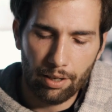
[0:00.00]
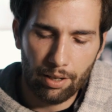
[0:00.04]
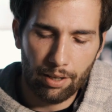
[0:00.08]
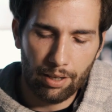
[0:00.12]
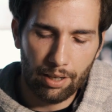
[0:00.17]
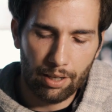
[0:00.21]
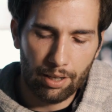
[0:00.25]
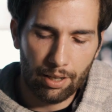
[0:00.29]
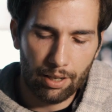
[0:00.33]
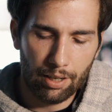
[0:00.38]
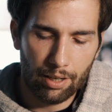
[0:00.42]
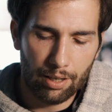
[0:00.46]

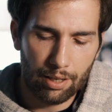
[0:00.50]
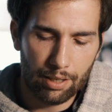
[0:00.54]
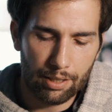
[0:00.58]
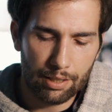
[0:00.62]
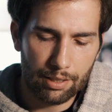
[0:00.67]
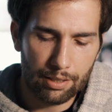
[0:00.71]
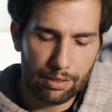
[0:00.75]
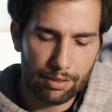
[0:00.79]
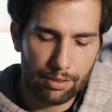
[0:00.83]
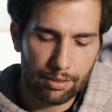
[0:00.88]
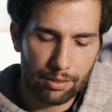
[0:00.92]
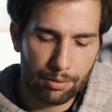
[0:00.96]

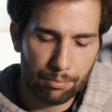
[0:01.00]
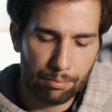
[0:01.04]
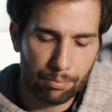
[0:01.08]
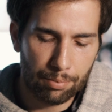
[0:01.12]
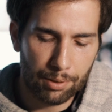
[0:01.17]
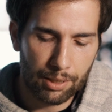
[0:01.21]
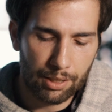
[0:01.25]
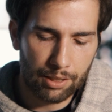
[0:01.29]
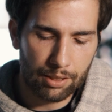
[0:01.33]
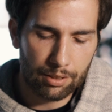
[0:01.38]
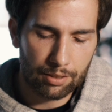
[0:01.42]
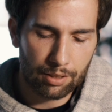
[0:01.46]
and
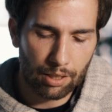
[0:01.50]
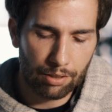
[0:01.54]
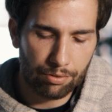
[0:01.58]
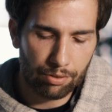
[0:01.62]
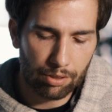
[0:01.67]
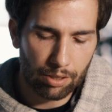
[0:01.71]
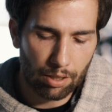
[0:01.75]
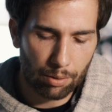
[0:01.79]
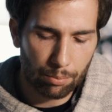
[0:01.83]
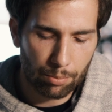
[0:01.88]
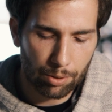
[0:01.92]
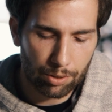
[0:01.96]
being safe
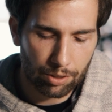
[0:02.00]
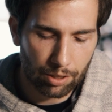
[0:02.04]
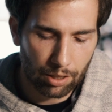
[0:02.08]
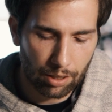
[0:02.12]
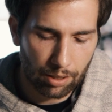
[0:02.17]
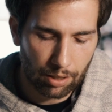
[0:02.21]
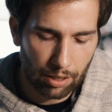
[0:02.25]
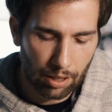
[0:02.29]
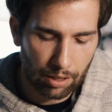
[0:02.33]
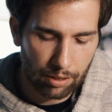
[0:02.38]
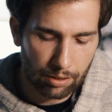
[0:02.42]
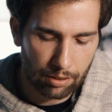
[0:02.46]
in numbers
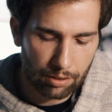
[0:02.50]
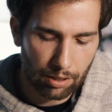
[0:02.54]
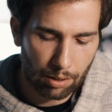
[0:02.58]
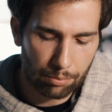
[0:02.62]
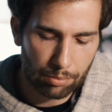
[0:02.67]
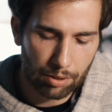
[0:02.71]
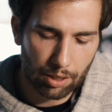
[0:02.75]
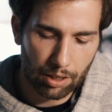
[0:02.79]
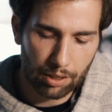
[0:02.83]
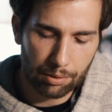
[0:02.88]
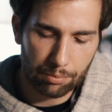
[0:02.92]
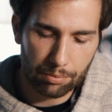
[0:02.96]
and
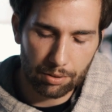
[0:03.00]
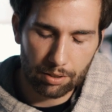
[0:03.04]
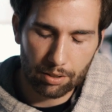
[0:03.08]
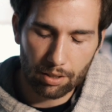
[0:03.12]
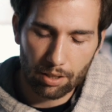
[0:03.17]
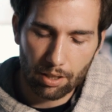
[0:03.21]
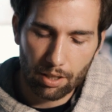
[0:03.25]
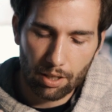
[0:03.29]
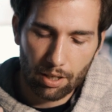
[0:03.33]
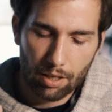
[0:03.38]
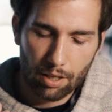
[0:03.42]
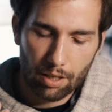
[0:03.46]
sometimes
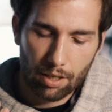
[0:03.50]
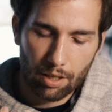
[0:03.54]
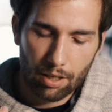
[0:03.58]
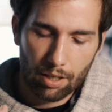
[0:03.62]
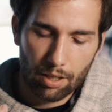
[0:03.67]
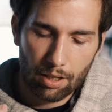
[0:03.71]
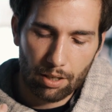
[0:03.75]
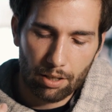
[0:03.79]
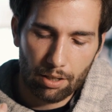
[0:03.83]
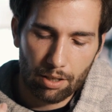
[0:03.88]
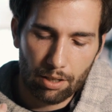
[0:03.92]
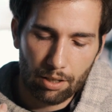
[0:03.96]

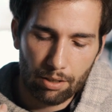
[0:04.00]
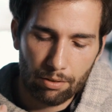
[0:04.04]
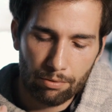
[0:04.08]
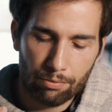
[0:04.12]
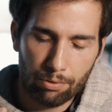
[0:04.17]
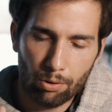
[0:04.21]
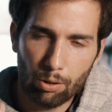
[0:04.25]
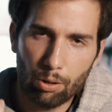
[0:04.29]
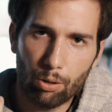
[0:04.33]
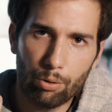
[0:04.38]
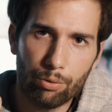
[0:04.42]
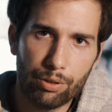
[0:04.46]

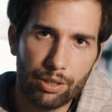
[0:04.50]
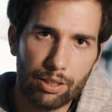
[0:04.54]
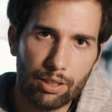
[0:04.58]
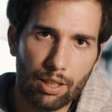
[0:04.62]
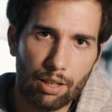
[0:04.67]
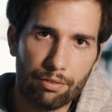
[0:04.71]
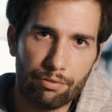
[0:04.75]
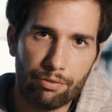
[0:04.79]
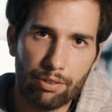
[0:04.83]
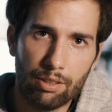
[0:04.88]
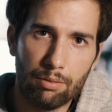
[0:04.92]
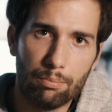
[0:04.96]
following
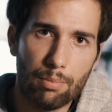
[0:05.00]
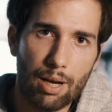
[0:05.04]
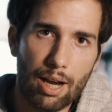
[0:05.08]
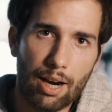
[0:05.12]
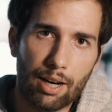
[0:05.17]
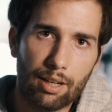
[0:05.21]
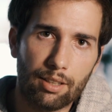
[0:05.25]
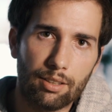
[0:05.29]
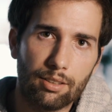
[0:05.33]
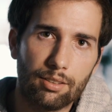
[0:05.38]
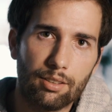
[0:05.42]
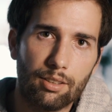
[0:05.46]
that
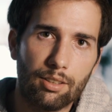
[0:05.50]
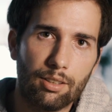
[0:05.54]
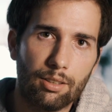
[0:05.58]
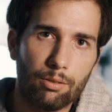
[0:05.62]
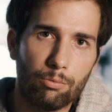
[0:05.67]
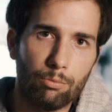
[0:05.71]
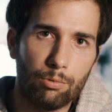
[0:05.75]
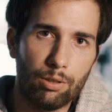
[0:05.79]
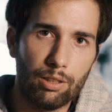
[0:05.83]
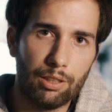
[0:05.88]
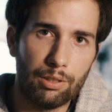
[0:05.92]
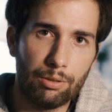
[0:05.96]
feedback
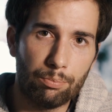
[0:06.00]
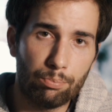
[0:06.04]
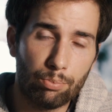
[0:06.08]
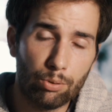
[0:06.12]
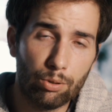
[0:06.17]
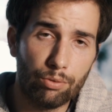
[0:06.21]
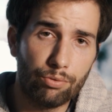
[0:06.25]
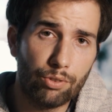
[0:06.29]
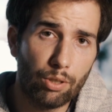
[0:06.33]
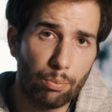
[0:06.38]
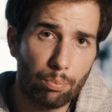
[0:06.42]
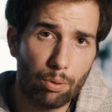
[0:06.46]
will
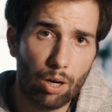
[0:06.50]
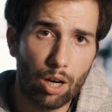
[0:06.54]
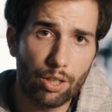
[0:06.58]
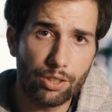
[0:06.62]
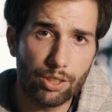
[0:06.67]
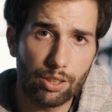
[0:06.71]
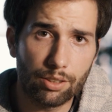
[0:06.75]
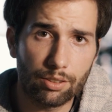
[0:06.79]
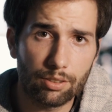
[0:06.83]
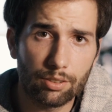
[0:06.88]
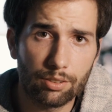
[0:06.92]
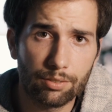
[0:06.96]
improve your
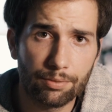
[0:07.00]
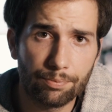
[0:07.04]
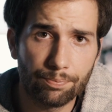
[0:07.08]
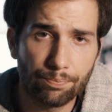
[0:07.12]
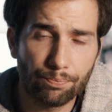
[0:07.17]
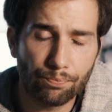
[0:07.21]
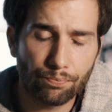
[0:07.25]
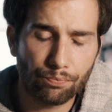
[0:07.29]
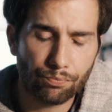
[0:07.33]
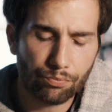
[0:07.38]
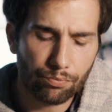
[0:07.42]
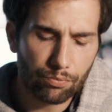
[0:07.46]
project.
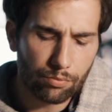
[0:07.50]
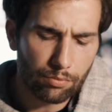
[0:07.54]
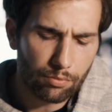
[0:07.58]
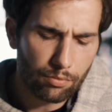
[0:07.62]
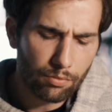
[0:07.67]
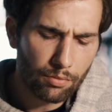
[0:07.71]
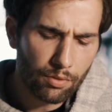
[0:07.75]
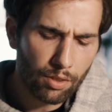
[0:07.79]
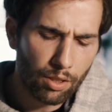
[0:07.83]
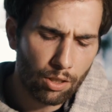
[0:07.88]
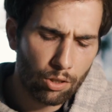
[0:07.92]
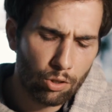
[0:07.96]

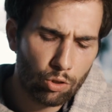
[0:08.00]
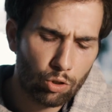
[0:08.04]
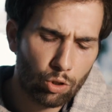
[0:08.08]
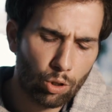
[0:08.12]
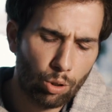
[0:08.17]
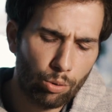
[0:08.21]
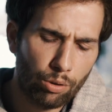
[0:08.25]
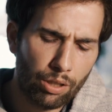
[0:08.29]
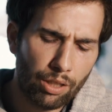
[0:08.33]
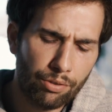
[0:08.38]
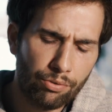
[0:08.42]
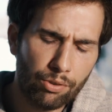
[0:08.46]

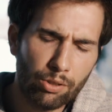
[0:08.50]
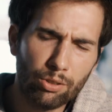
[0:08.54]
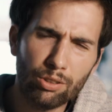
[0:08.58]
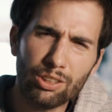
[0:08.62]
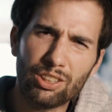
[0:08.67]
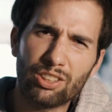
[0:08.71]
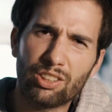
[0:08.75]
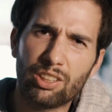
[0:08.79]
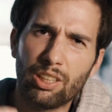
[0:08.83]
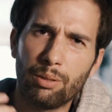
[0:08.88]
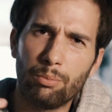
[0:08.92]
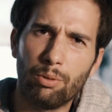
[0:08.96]
So if you
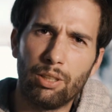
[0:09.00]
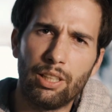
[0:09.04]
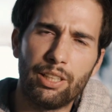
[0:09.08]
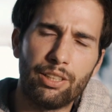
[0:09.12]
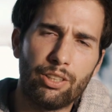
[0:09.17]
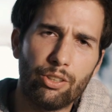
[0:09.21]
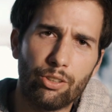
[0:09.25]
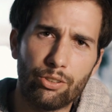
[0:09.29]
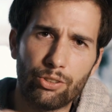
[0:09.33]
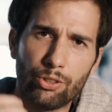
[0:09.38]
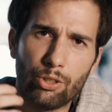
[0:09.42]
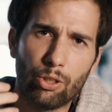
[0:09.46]
stimulate
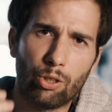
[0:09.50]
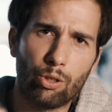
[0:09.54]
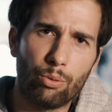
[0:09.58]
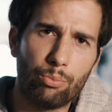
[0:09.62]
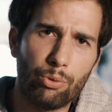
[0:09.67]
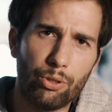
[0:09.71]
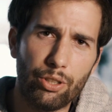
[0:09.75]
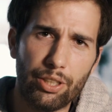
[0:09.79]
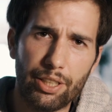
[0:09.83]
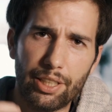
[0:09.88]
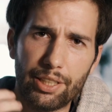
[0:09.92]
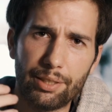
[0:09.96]
your
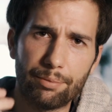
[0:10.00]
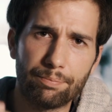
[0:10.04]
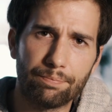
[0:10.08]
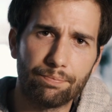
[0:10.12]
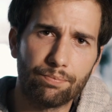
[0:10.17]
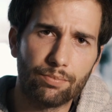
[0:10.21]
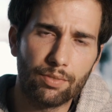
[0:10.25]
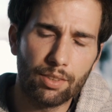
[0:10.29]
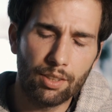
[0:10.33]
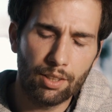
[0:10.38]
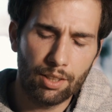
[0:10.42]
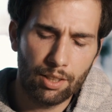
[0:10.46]
community,
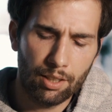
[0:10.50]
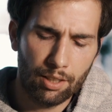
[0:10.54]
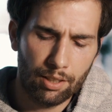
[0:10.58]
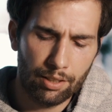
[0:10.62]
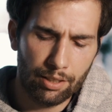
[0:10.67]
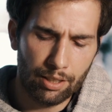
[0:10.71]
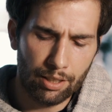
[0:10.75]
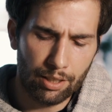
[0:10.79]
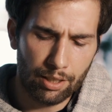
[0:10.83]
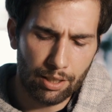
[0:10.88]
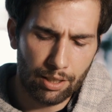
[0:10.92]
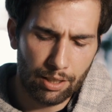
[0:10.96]

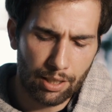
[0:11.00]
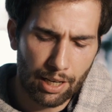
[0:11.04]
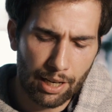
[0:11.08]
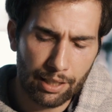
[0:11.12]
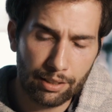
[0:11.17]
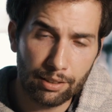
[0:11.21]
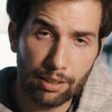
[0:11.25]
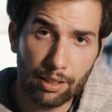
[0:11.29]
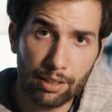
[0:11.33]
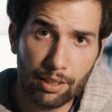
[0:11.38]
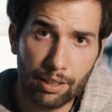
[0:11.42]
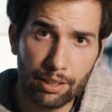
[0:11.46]

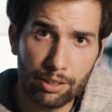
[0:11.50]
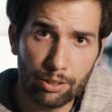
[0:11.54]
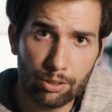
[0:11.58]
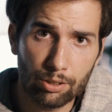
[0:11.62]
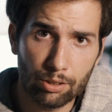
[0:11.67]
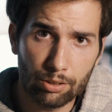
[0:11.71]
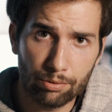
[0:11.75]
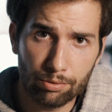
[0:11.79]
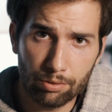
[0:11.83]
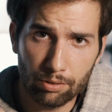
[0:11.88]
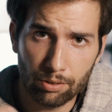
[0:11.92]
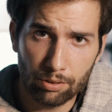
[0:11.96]
like the case
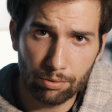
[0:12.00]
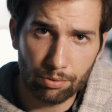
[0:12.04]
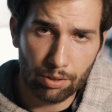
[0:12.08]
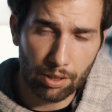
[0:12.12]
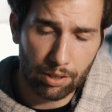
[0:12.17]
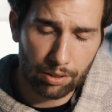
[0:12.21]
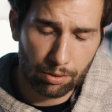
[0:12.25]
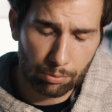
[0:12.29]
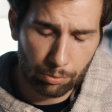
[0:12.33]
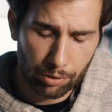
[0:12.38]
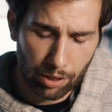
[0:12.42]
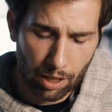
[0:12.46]
of
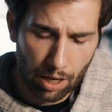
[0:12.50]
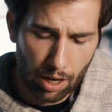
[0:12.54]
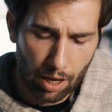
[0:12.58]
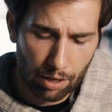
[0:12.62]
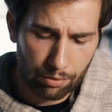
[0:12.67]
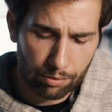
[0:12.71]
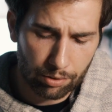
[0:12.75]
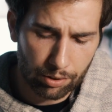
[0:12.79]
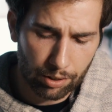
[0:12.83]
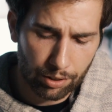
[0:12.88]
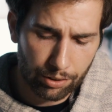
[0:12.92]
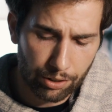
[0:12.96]
us, we
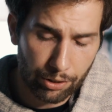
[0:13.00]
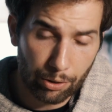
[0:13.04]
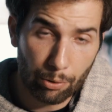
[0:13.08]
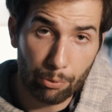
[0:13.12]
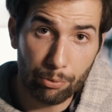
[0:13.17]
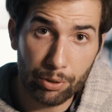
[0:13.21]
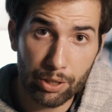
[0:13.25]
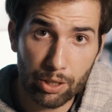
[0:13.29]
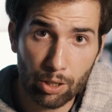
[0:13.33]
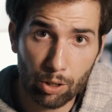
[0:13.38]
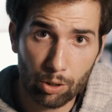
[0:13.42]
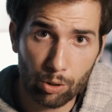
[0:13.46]
have the
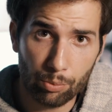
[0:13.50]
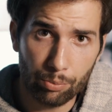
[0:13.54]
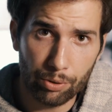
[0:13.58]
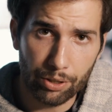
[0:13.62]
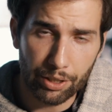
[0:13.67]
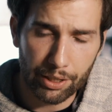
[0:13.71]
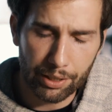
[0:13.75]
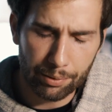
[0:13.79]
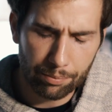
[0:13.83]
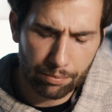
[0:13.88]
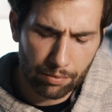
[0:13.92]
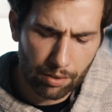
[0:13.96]
Eureka
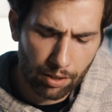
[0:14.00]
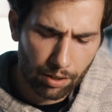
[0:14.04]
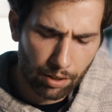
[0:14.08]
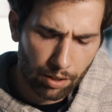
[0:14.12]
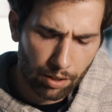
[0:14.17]
community.